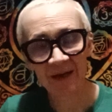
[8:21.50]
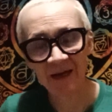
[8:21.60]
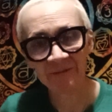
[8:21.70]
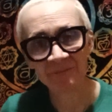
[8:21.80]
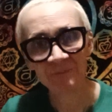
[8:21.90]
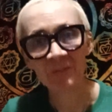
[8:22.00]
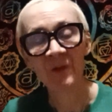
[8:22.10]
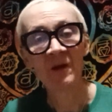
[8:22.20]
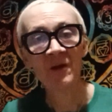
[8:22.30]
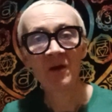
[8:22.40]
again.
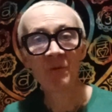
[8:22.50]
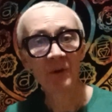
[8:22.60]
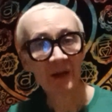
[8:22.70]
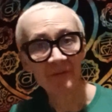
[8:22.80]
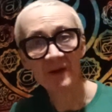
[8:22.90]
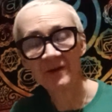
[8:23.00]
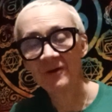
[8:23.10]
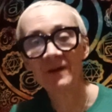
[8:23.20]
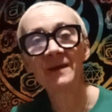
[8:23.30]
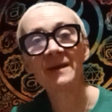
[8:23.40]
Whatever you're
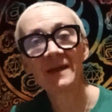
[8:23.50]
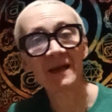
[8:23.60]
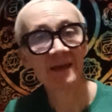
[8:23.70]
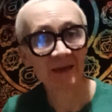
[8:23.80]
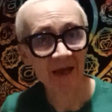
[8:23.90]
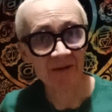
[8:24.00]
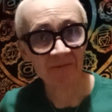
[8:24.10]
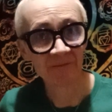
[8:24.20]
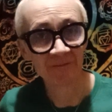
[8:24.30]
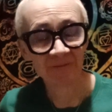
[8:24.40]
doing, stay safe.
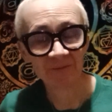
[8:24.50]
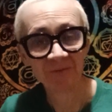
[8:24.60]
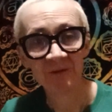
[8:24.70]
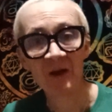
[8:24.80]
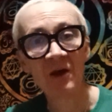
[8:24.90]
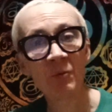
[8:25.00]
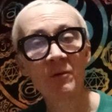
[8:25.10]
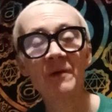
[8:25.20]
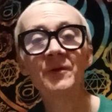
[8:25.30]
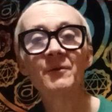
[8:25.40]

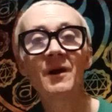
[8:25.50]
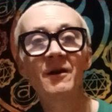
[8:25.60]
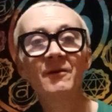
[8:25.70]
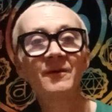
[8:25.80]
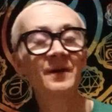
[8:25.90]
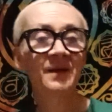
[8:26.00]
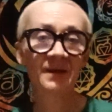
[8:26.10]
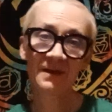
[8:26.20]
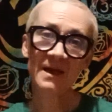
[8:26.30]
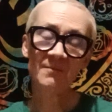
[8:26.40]
Wherever you are,
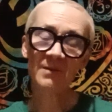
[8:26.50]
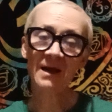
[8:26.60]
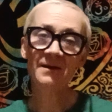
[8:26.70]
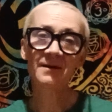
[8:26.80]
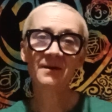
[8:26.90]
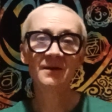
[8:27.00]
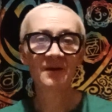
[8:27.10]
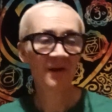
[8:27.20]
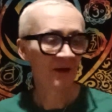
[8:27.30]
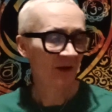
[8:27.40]
stay blessed.
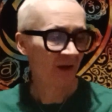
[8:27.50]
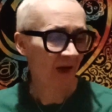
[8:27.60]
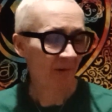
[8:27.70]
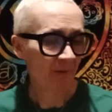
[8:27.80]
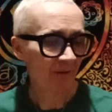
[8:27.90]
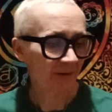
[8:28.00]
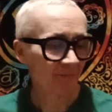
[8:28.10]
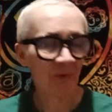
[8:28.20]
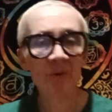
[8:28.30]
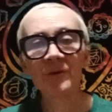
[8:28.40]
And most
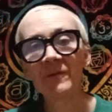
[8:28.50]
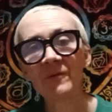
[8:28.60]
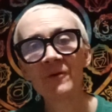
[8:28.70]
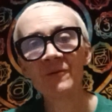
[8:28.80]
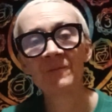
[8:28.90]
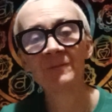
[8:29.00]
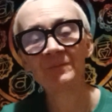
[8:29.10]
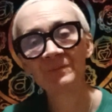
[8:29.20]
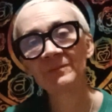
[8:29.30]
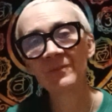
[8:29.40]
important of all,
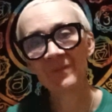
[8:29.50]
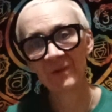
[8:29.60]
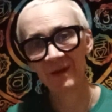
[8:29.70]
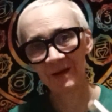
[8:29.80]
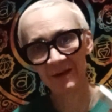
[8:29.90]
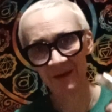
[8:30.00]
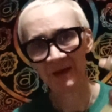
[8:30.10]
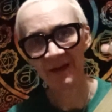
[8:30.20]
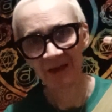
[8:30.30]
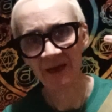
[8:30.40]

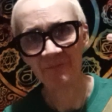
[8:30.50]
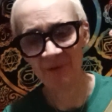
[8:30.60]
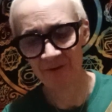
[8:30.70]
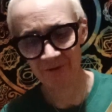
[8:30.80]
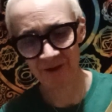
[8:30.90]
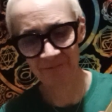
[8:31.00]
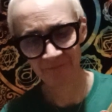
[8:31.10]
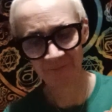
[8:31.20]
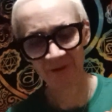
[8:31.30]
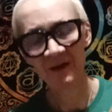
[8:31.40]
keep building.
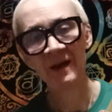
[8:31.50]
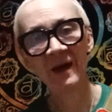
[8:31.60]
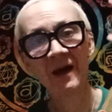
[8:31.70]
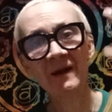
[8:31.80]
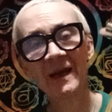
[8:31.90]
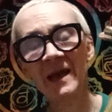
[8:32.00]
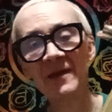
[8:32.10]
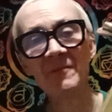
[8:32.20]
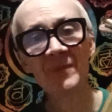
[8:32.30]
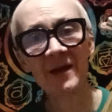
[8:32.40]
Okay
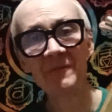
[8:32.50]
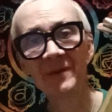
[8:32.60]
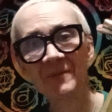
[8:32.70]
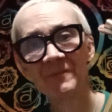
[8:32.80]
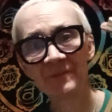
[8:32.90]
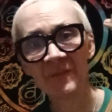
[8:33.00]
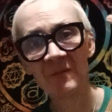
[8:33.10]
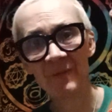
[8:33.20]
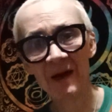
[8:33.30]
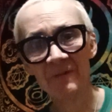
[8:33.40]
then peeps,
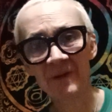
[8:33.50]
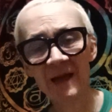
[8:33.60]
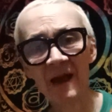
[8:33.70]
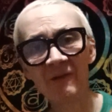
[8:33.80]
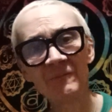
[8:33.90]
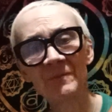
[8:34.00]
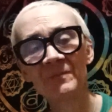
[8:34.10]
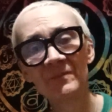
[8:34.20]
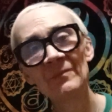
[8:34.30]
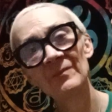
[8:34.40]
bye for now.
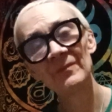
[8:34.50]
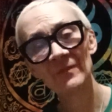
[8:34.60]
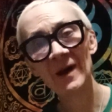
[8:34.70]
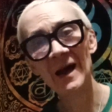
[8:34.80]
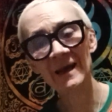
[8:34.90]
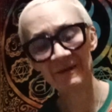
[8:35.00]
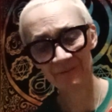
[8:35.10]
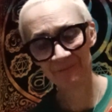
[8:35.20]
Bye.